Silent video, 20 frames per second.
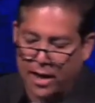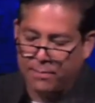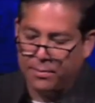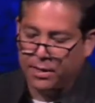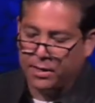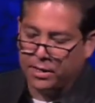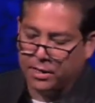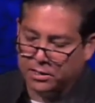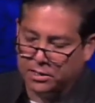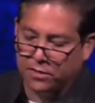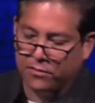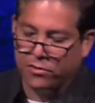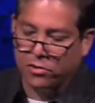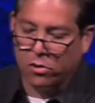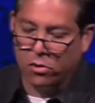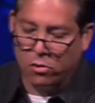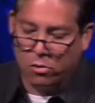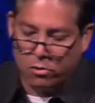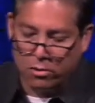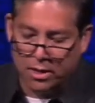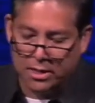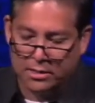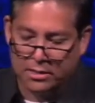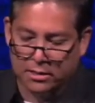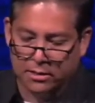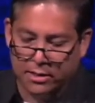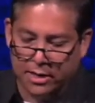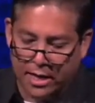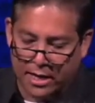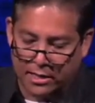because of Korah's
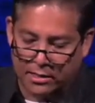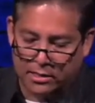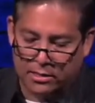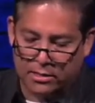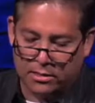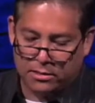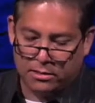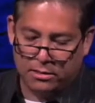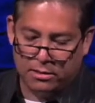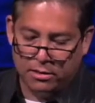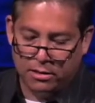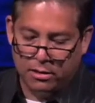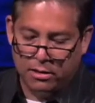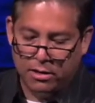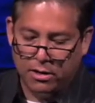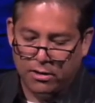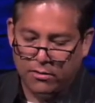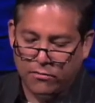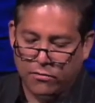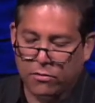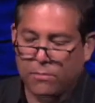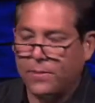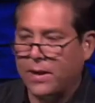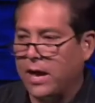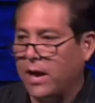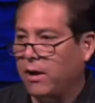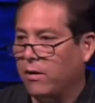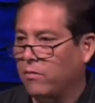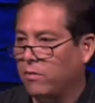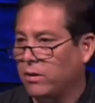lust for
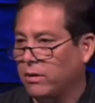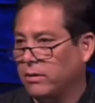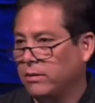power.